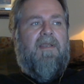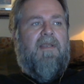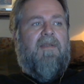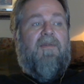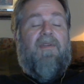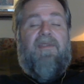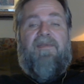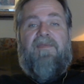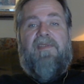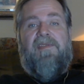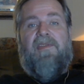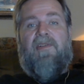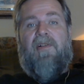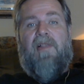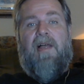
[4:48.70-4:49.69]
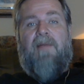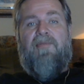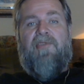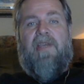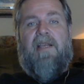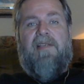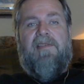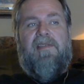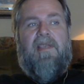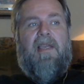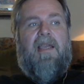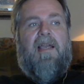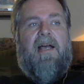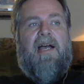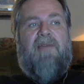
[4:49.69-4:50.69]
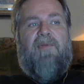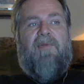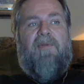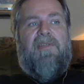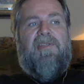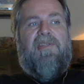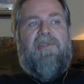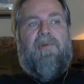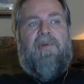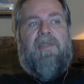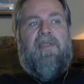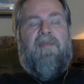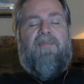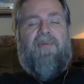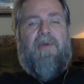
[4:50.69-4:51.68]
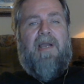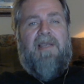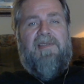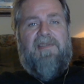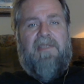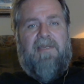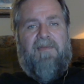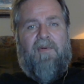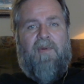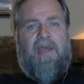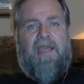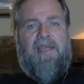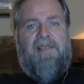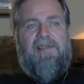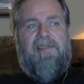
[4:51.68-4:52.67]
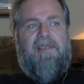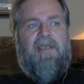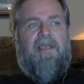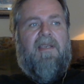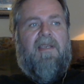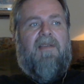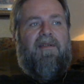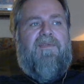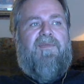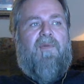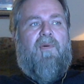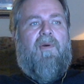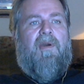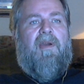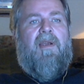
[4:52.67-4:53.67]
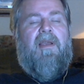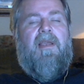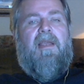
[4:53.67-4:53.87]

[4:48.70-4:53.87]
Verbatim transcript: with physical objects. I will be doing prize giveaways for,